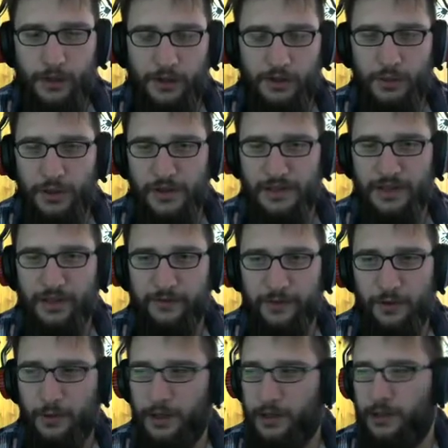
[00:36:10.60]
You will suffer
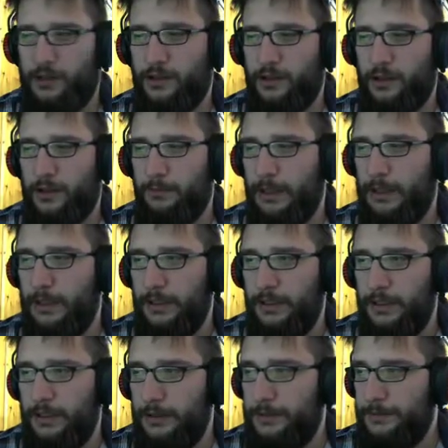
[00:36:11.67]
greatly, yep.
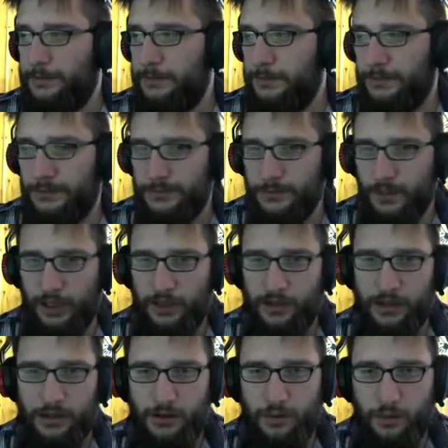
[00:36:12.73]
Okay,
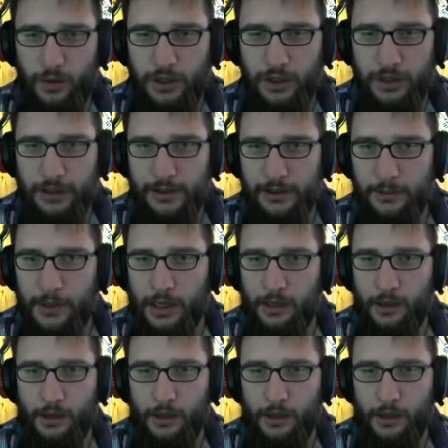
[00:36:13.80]
now we killed a man.